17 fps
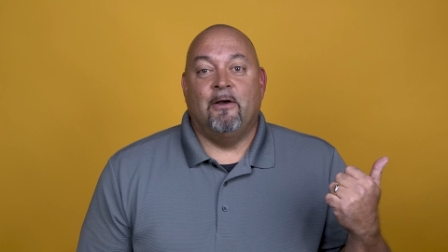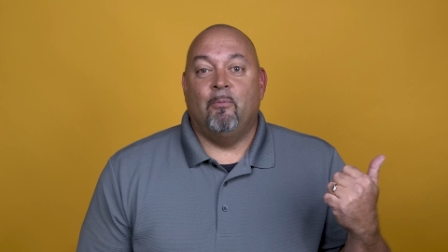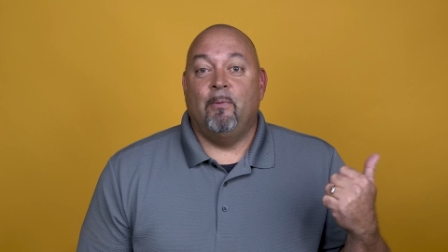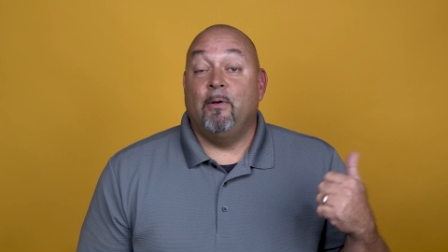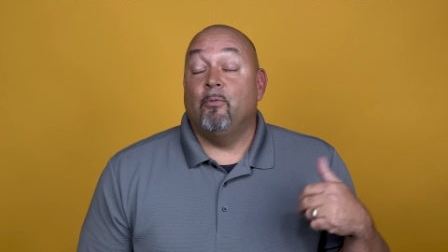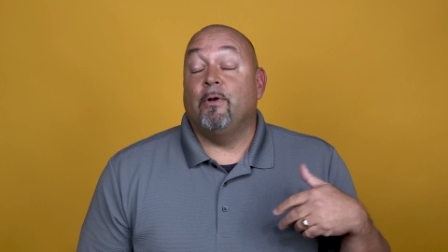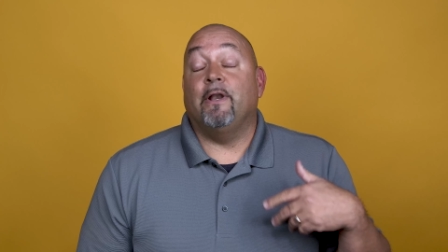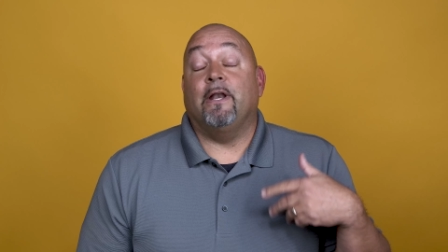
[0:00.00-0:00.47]

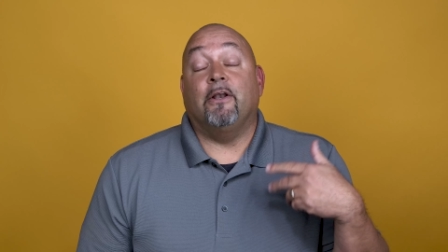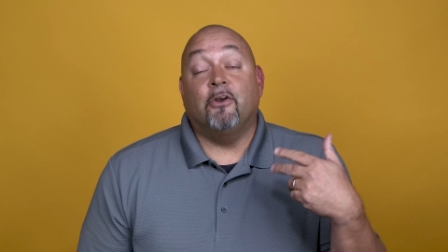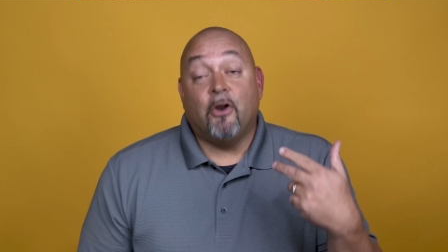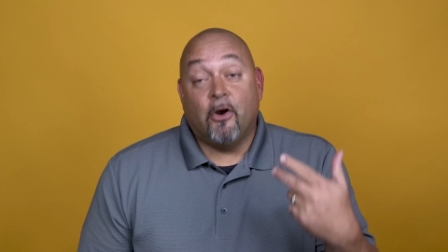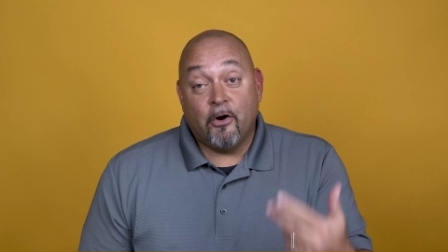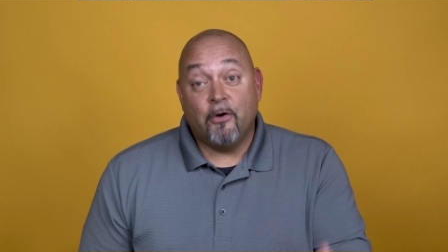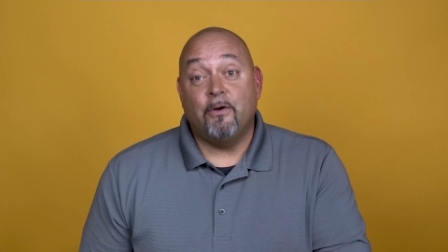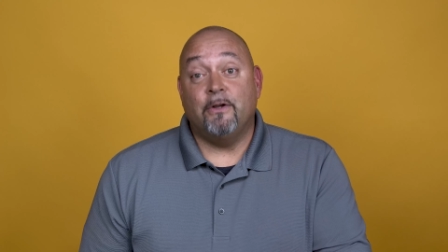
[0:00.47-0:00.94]
we would
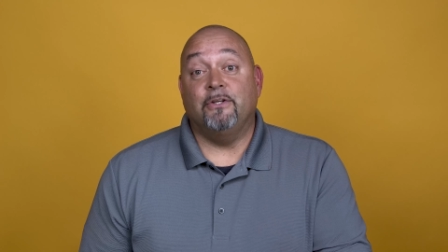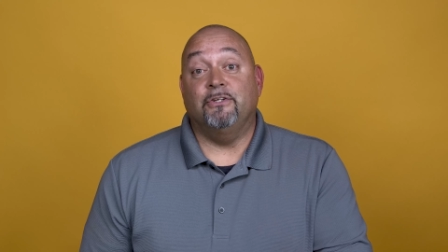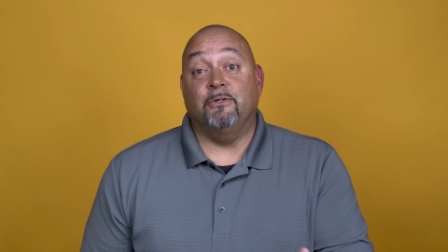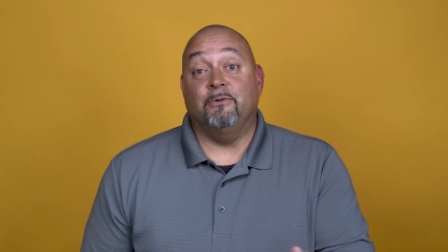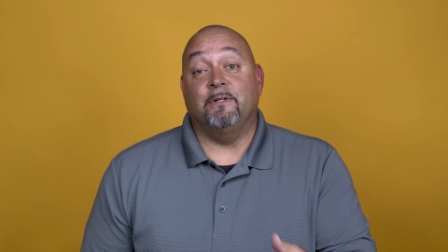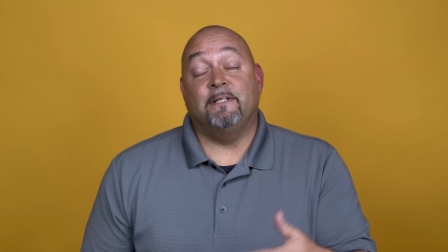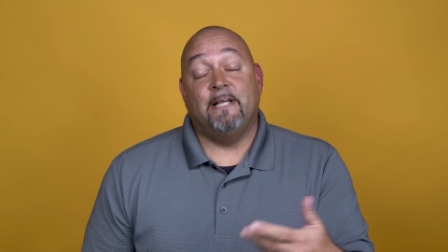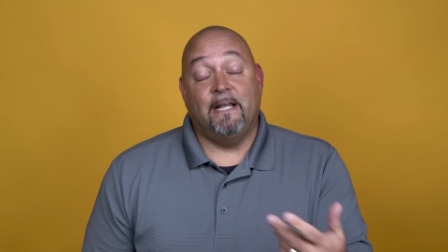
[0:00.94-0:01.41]
encourage
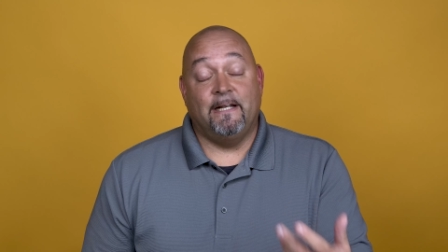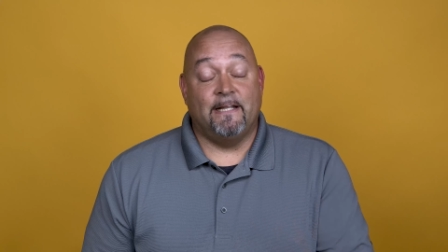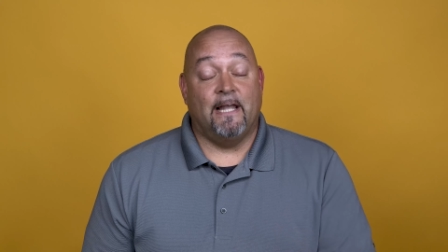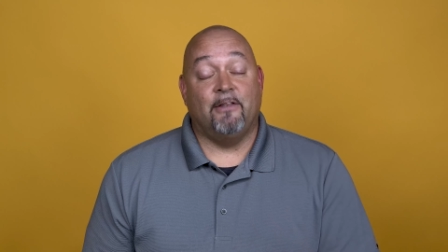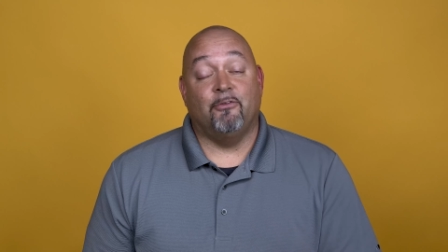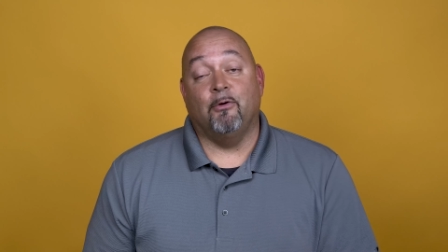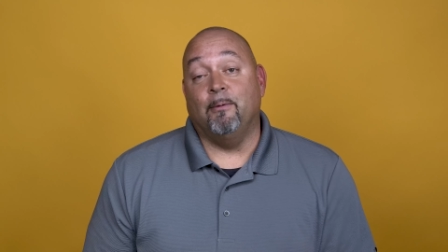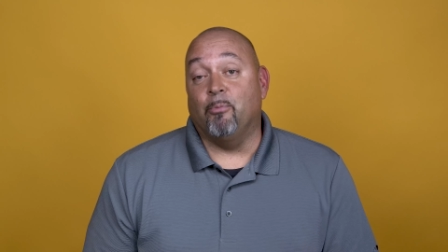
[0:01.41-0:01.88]
you to take
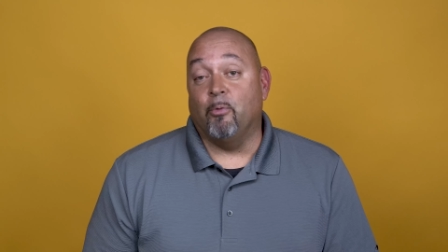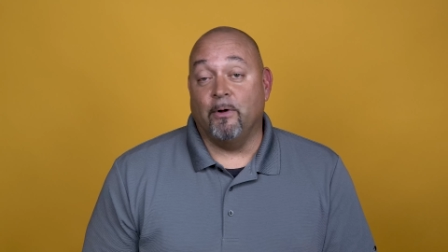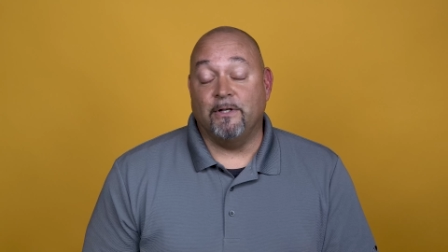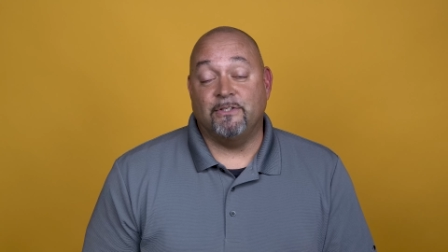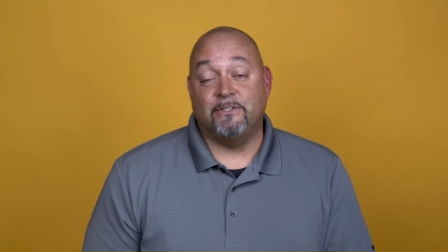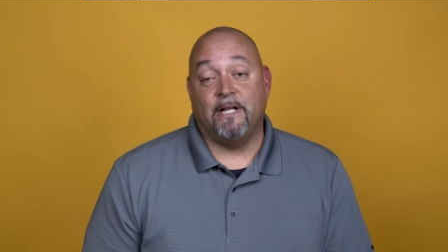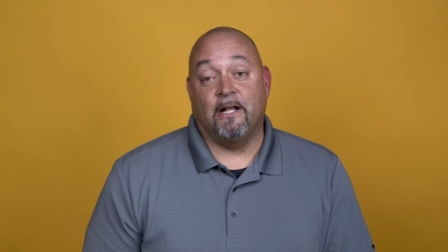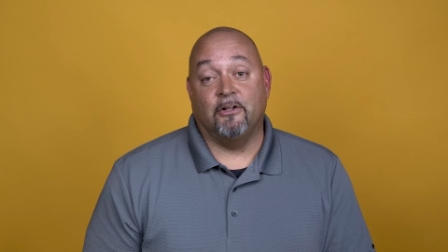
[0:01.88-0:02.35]
that three
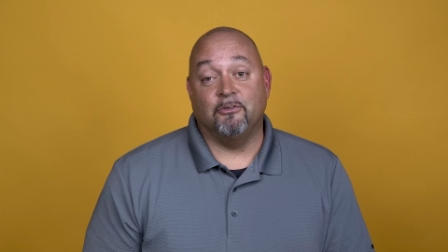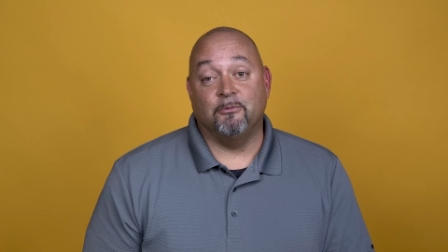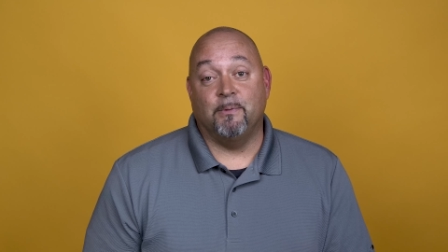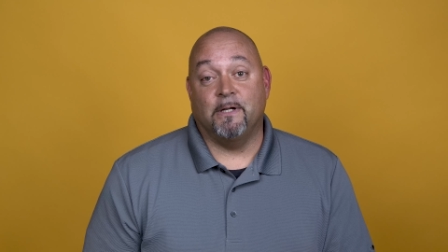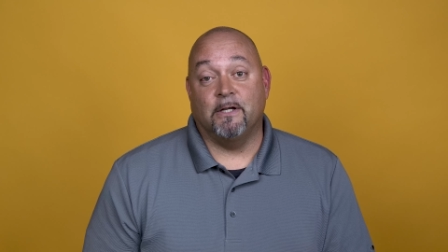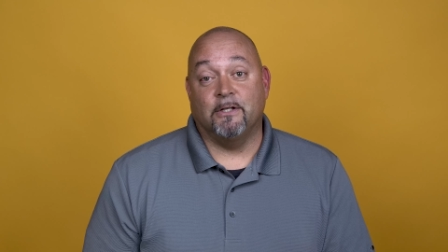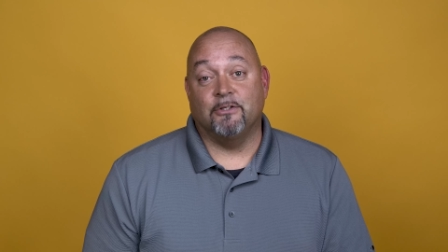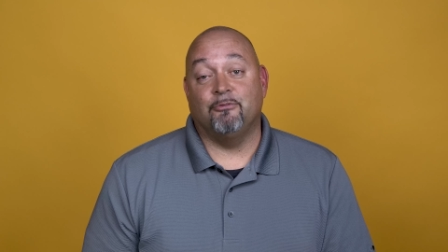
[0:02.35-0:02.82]
point challenge
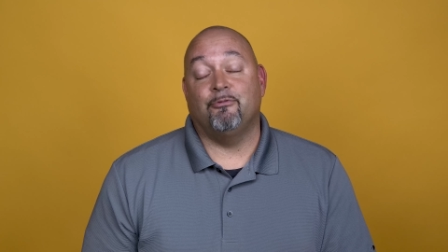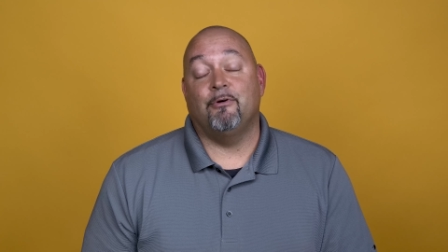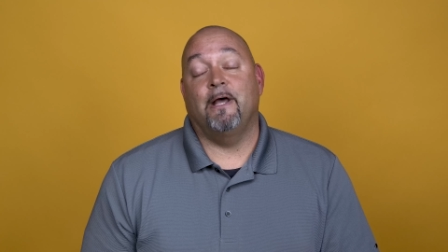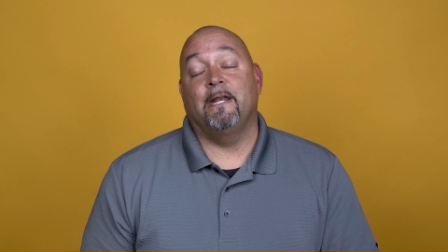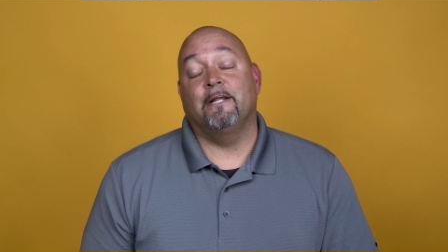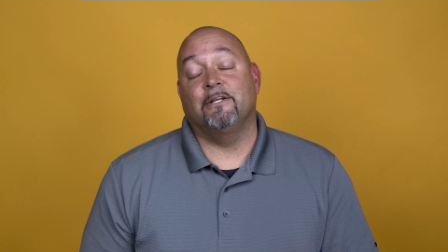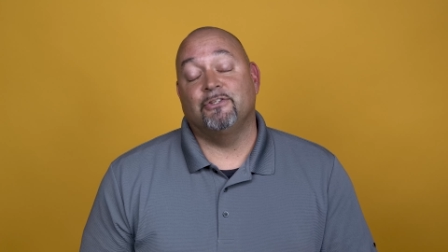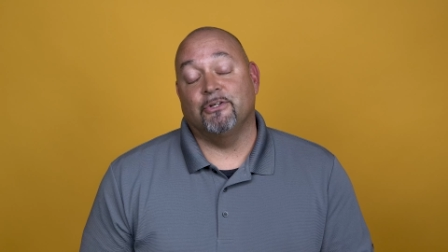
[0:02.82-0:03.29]
because
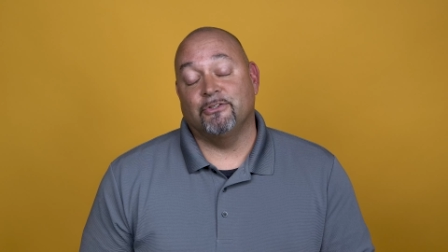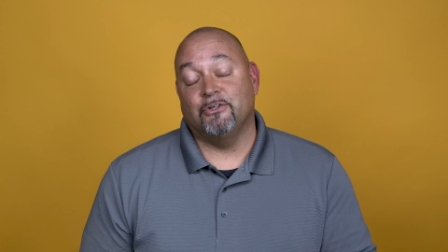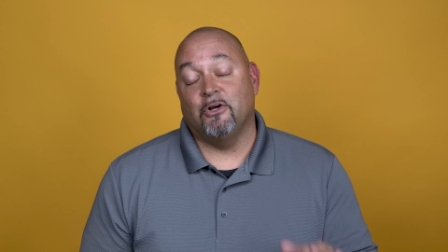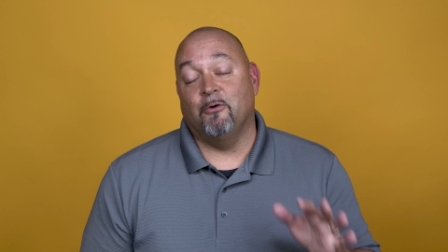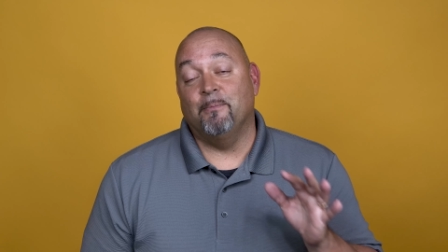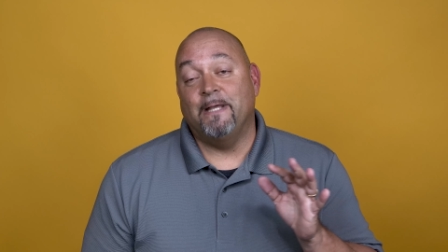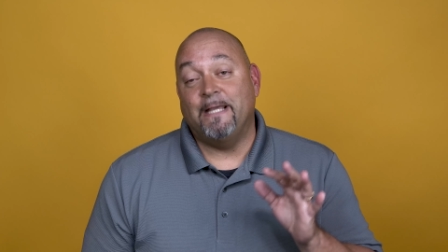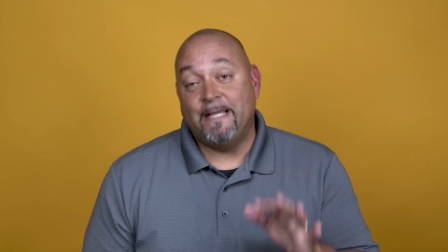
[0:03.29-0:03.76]
finding a church home